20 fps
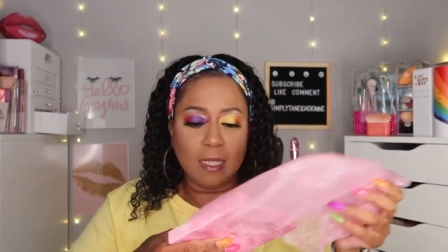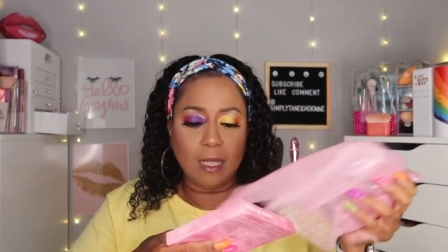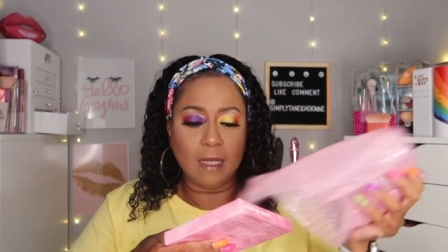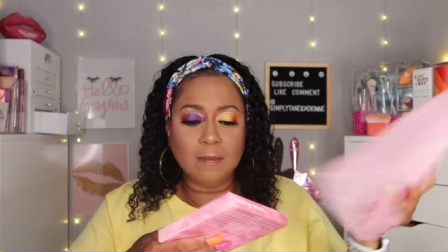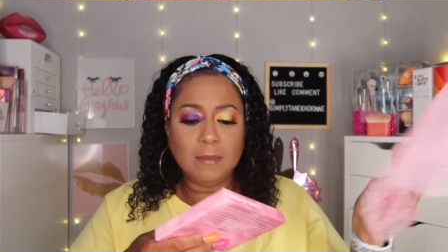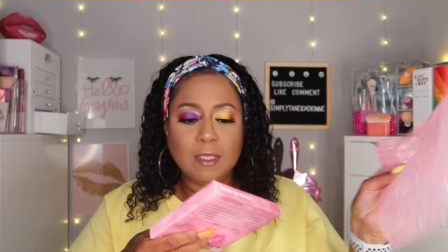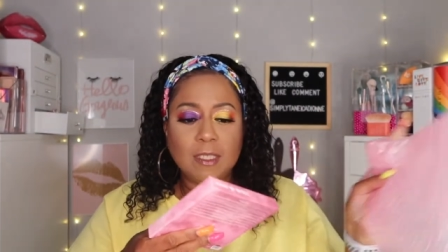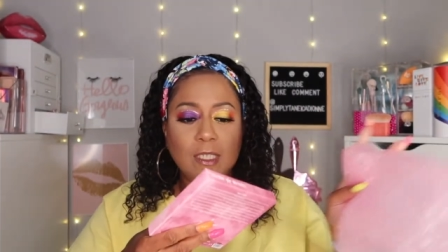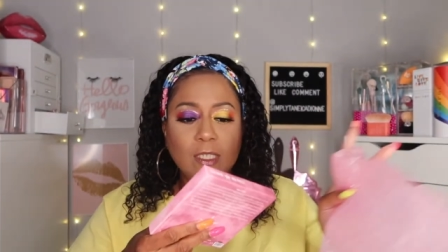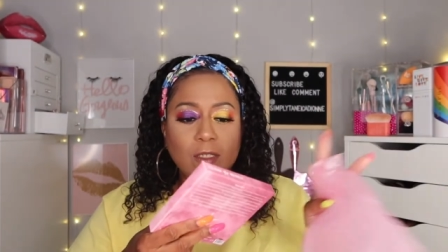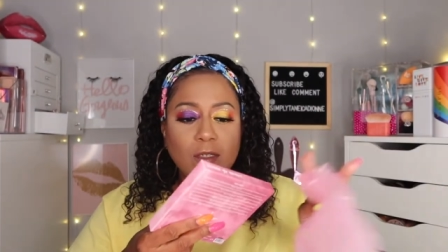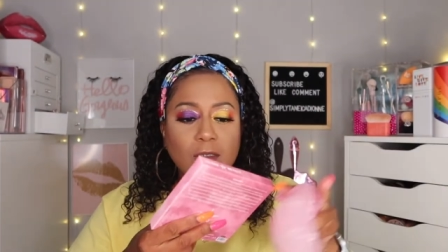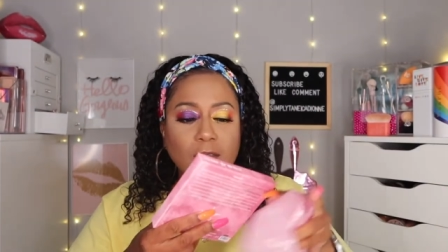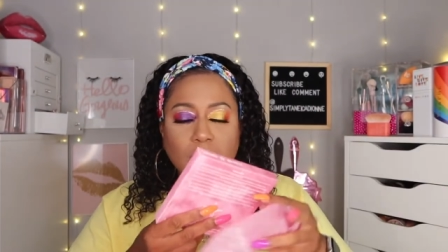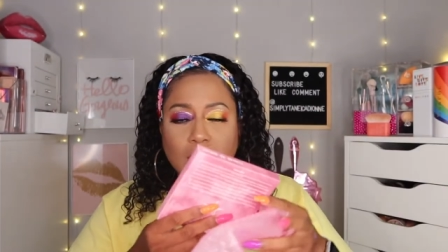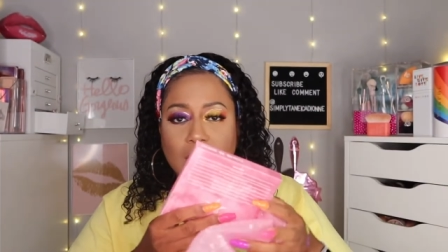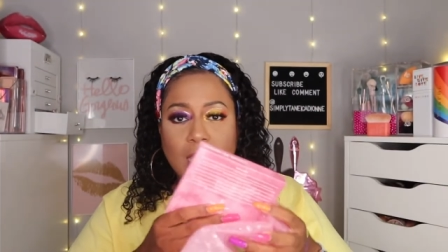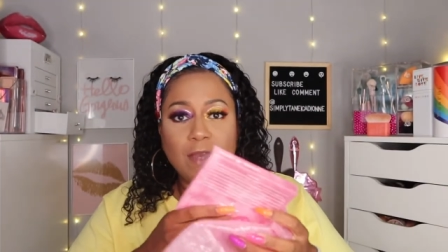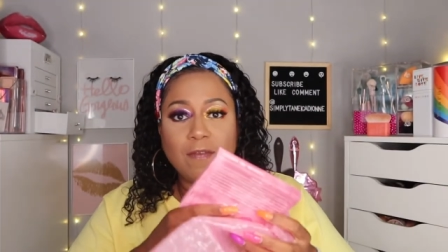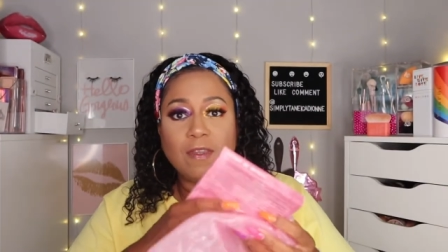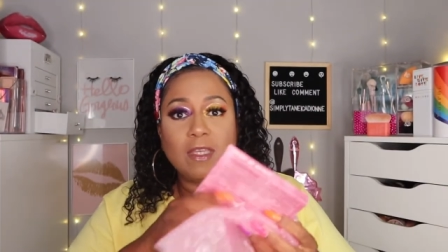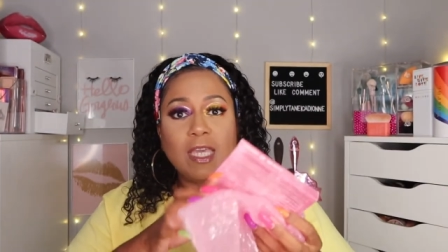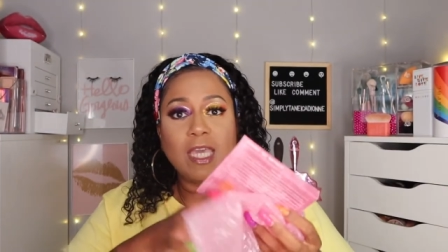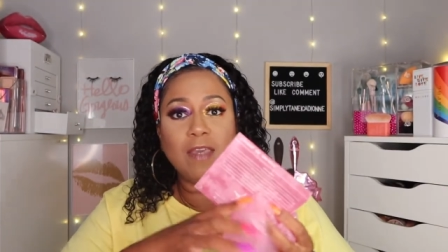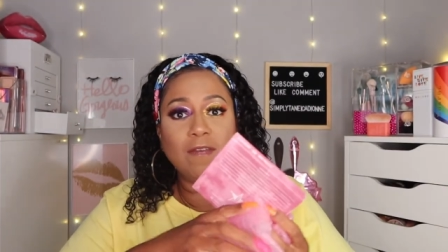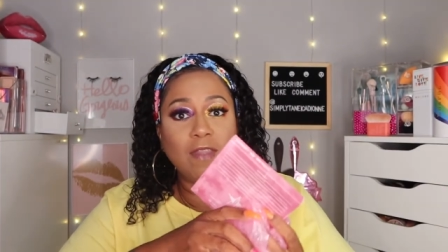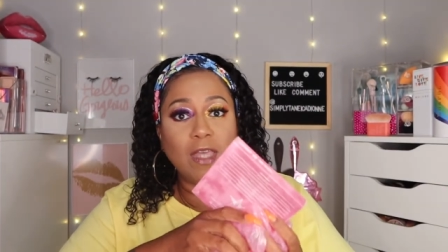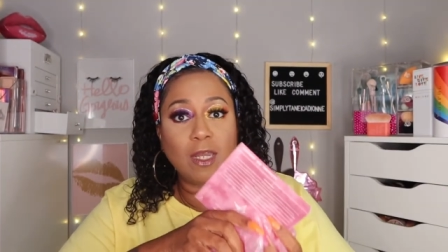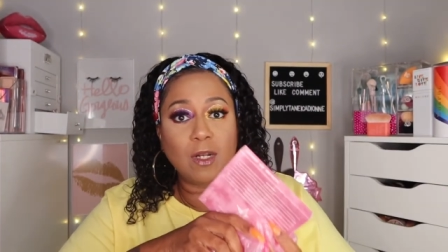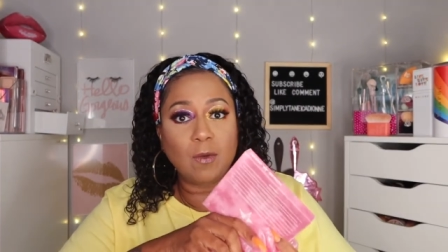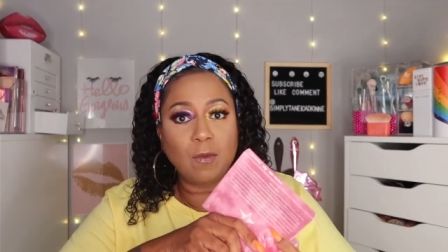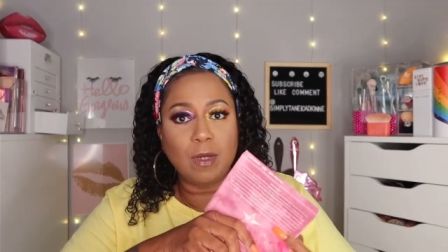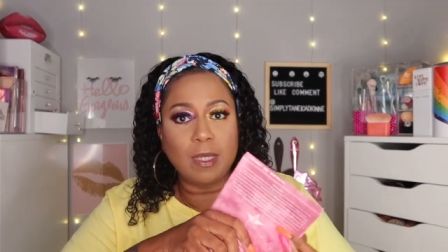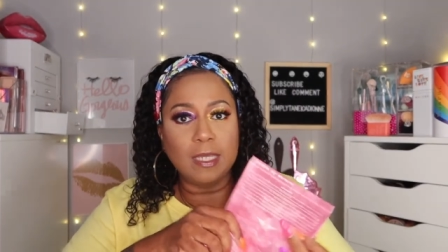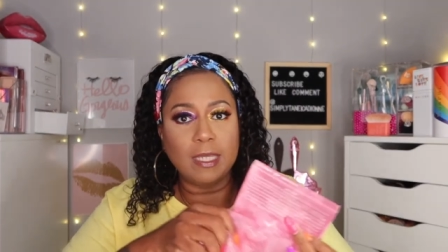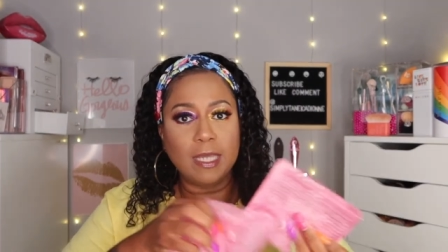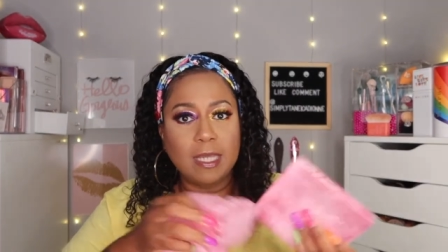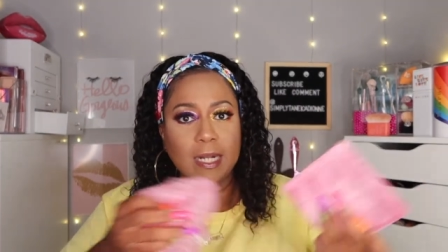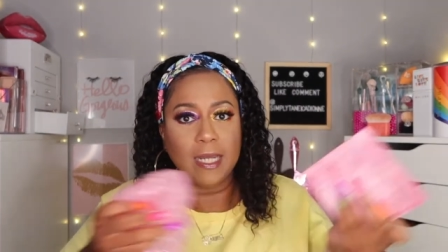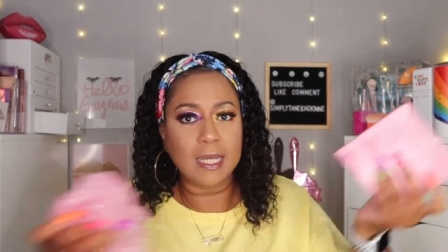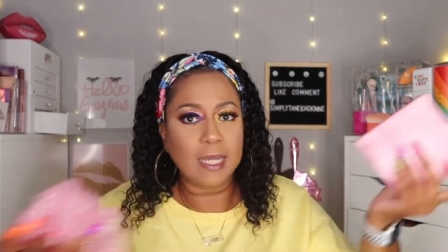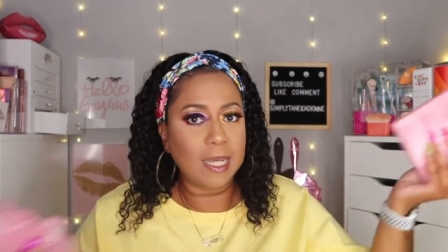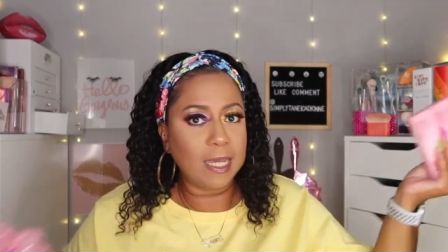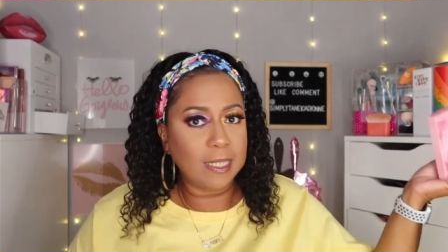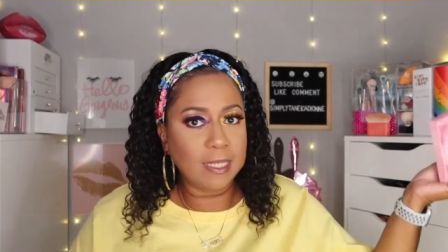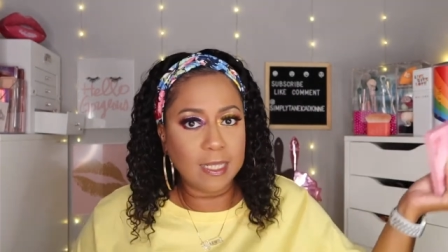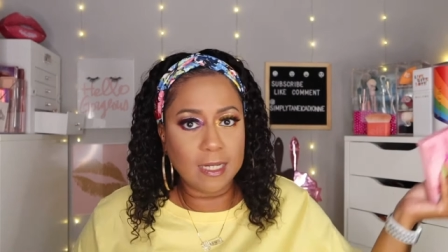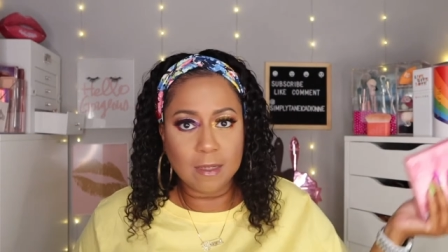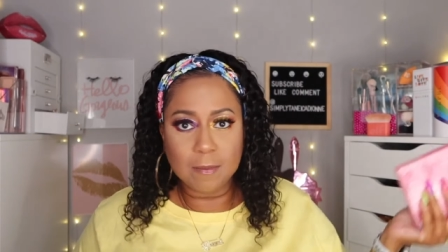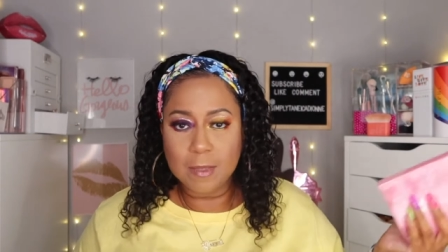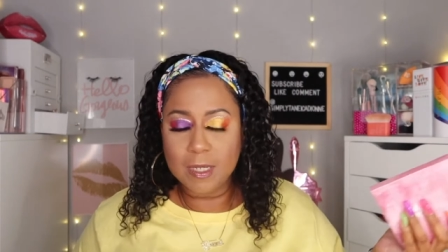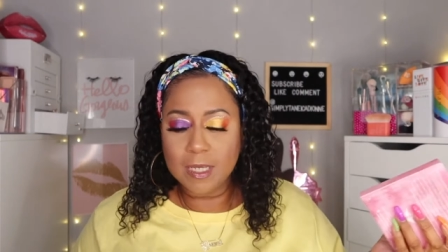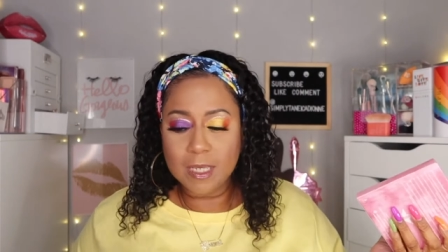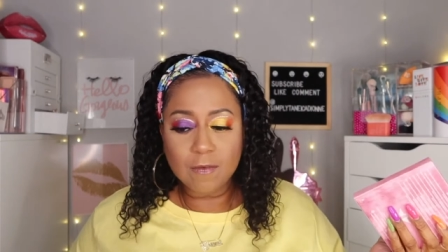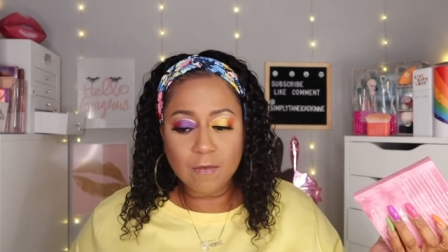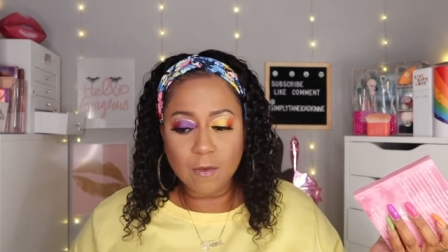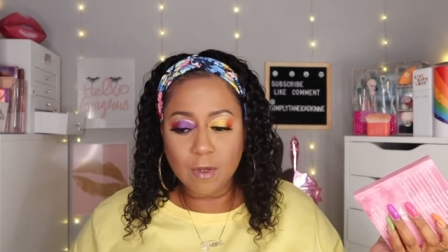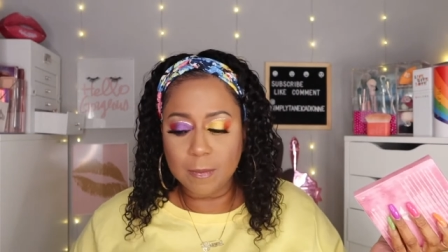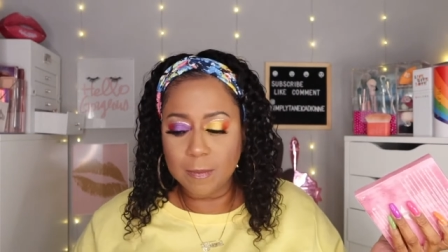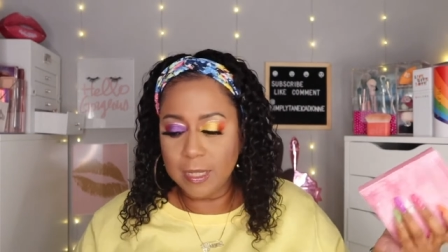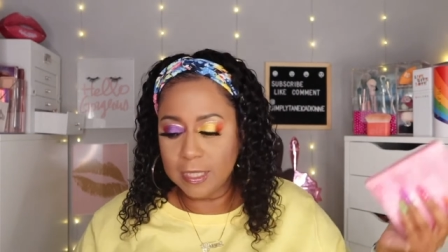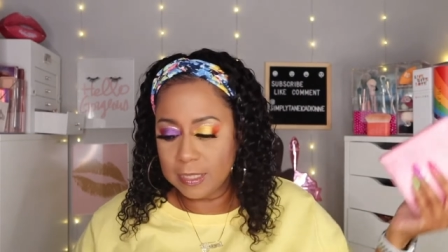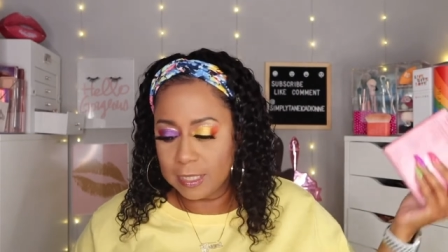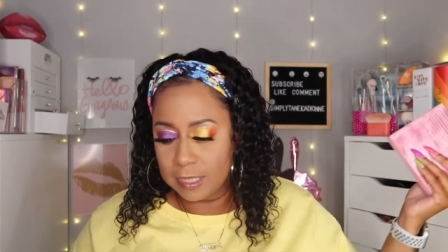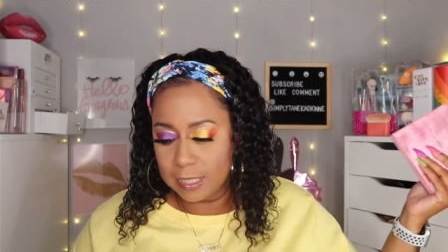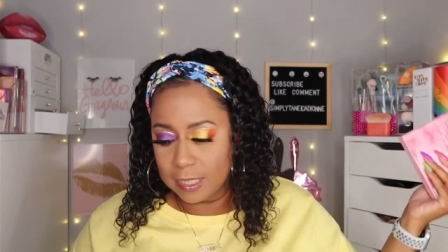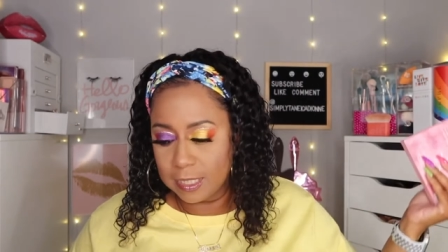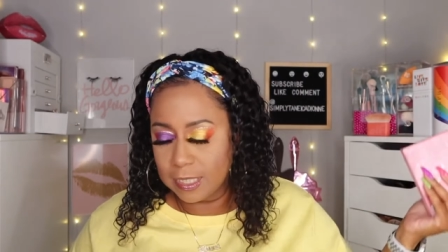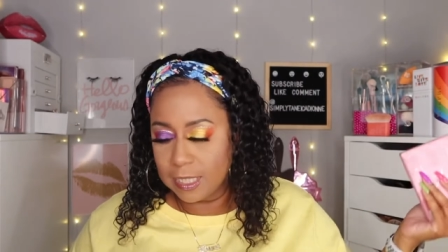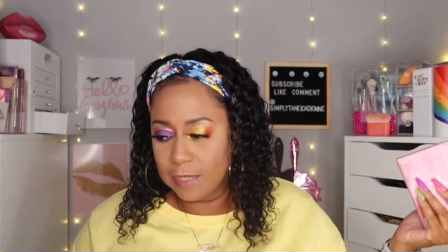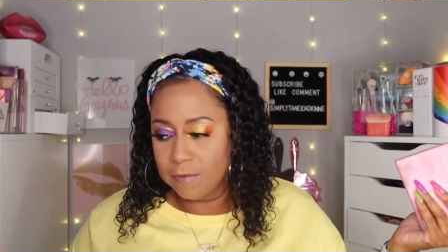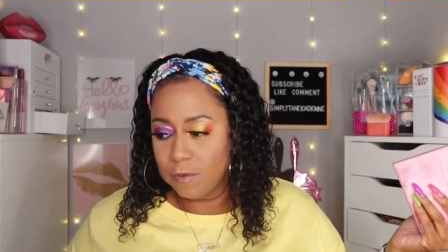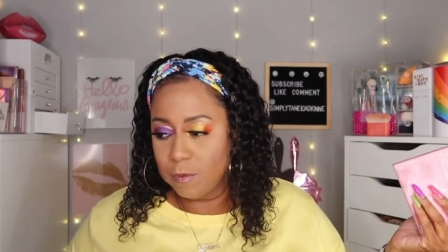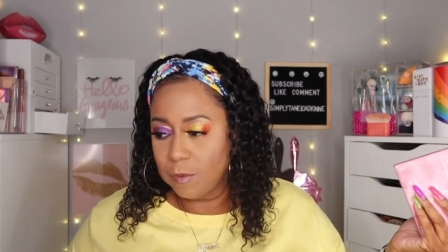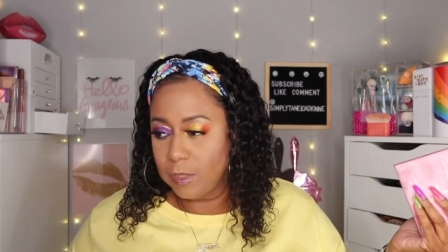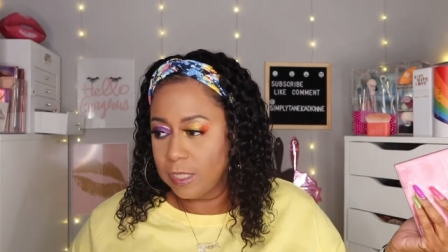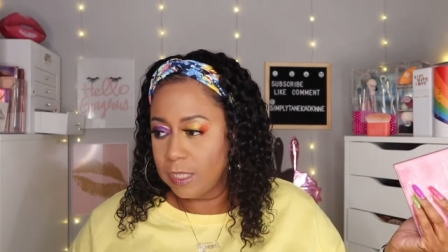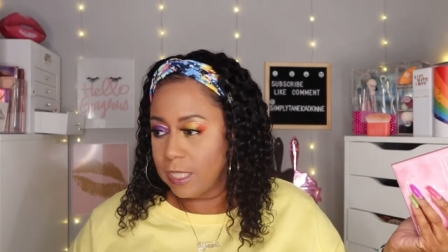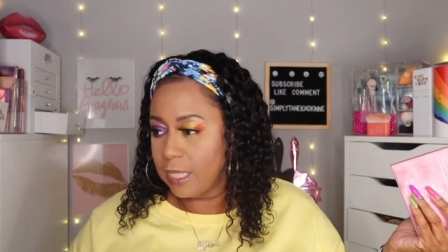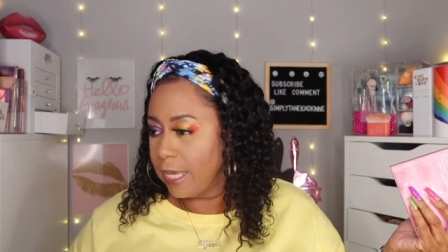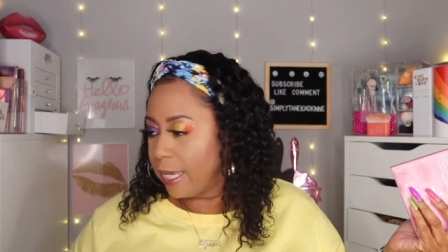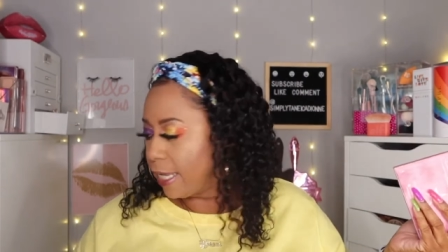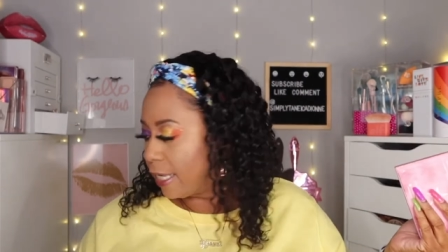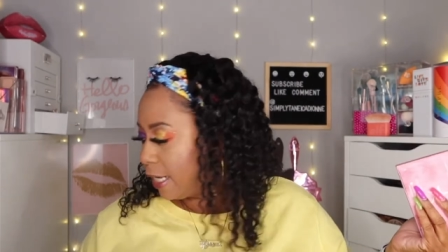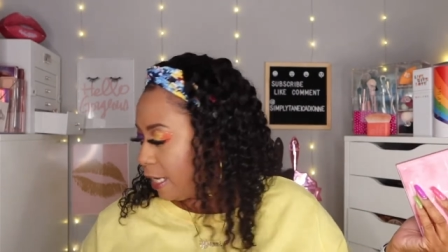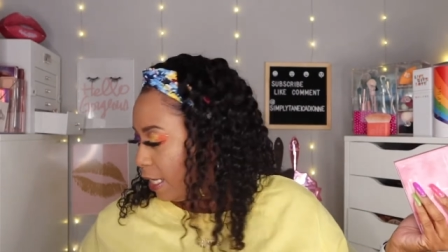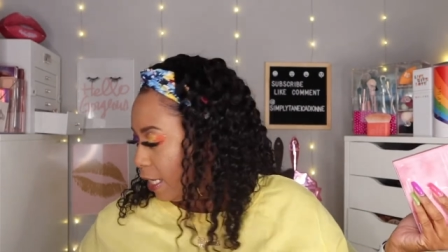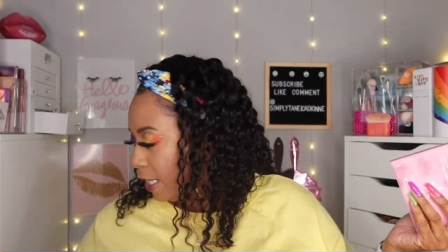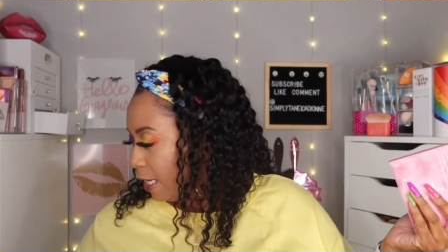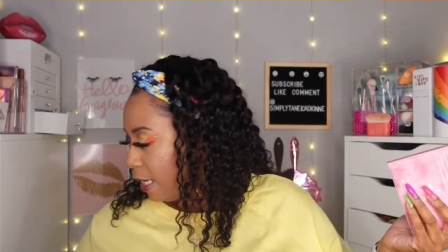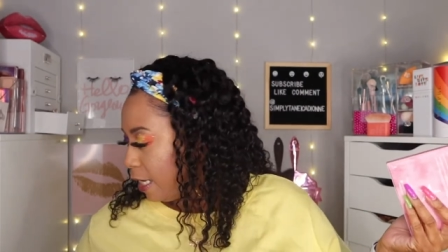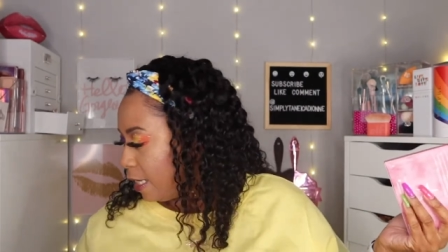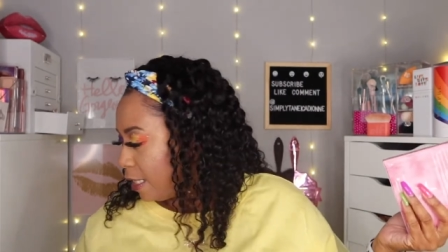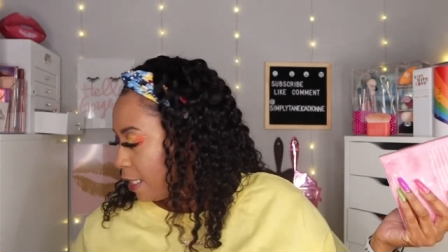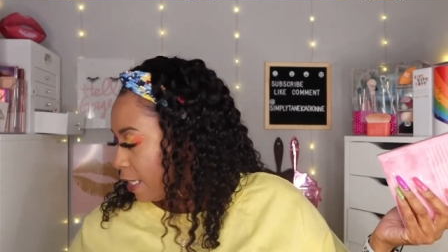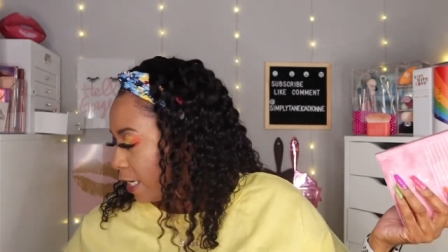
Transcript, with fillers: i'm still haven't gave that away yet i got that in my giveaway box i need to give away that um,